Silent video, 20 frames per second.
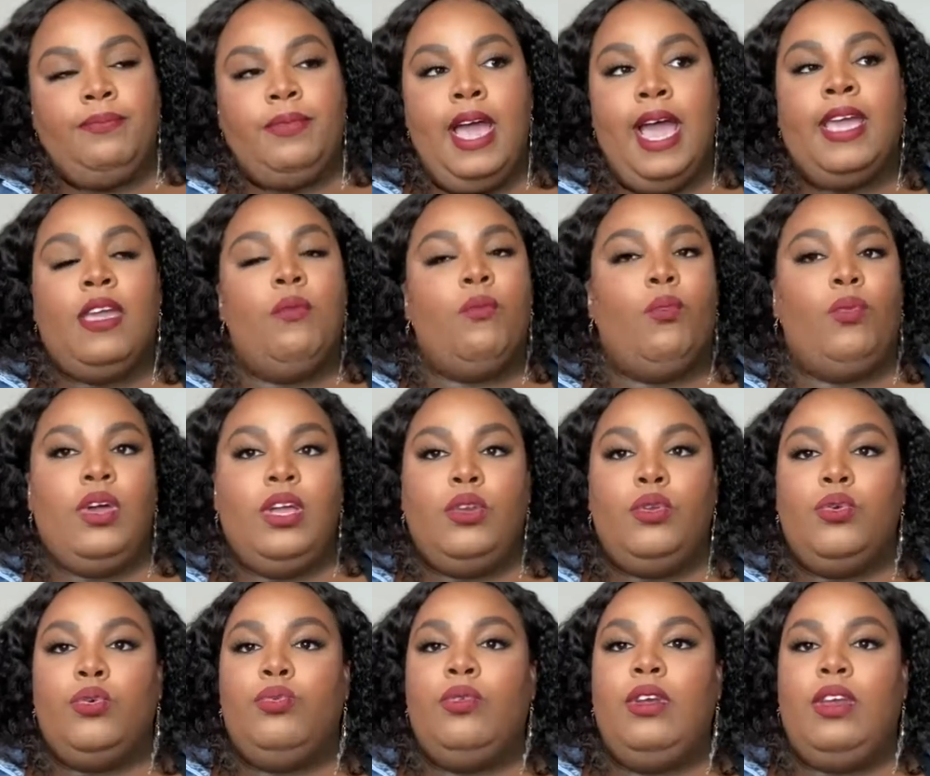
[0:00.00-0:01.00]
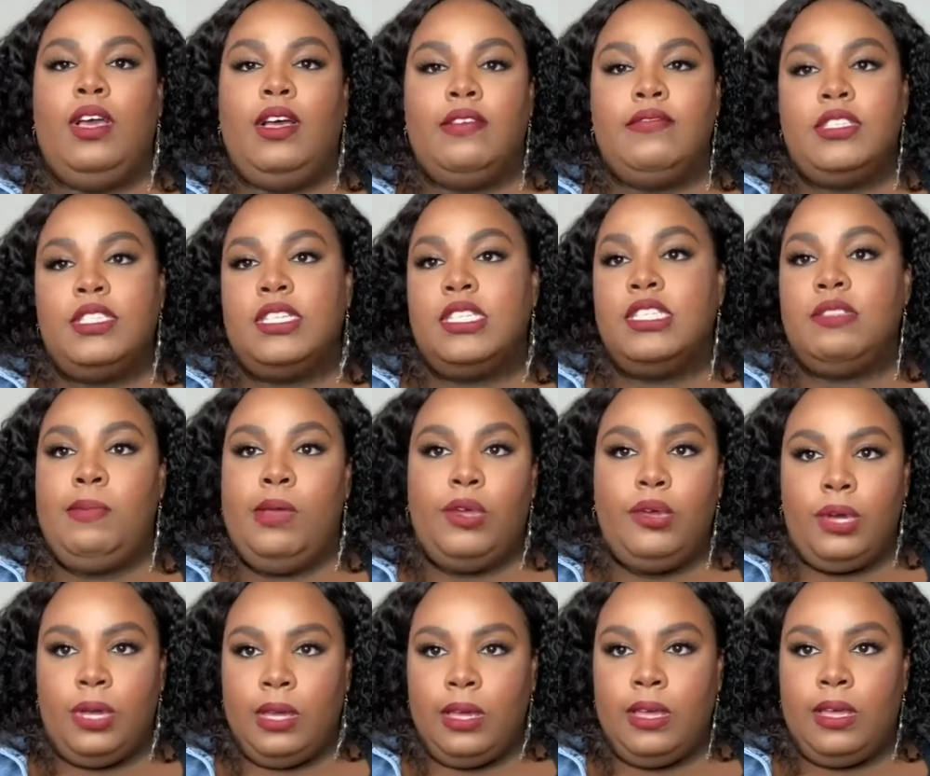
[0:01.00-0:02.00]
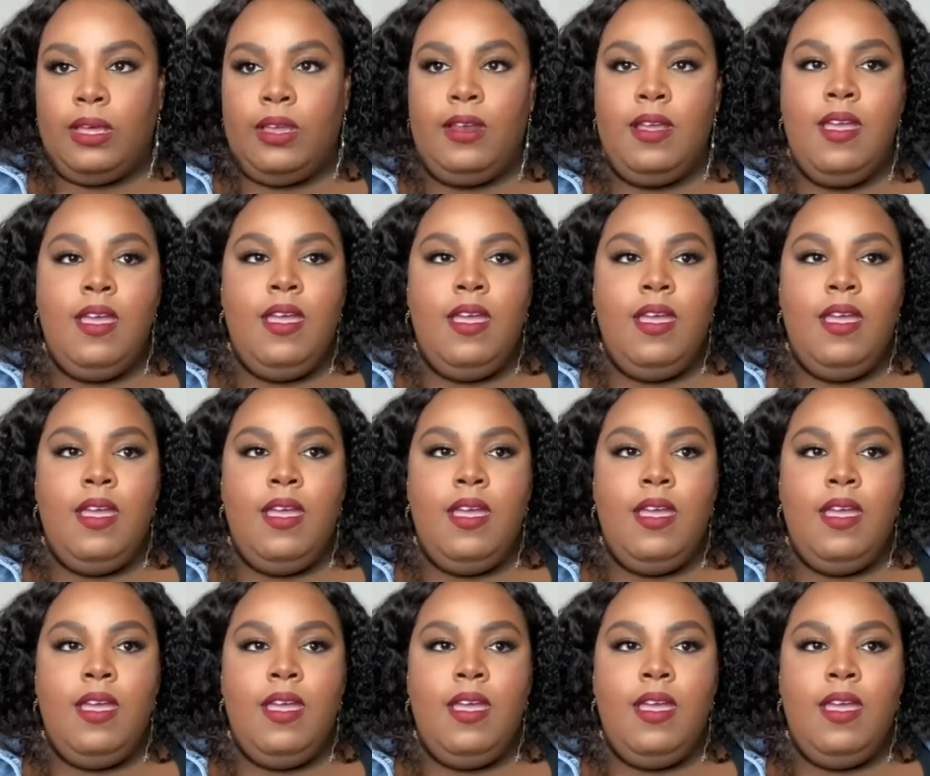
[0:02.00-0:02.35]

I am one who loves to smell good.